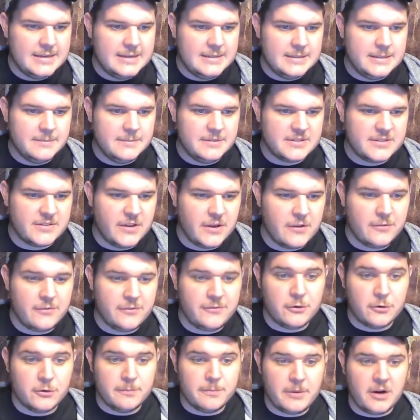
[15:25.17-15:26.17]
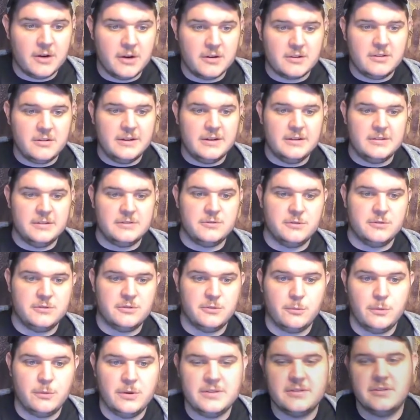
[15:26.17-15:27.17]
It's available for Bard, Cleric,
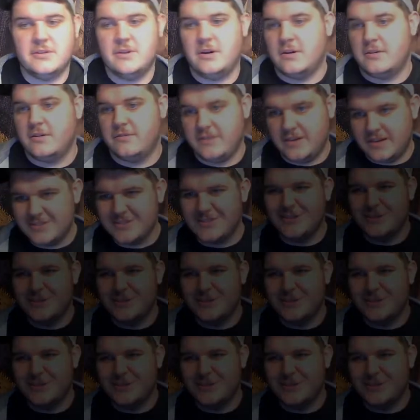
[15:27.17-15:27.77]
Sorcerer, Wizard, Artificer as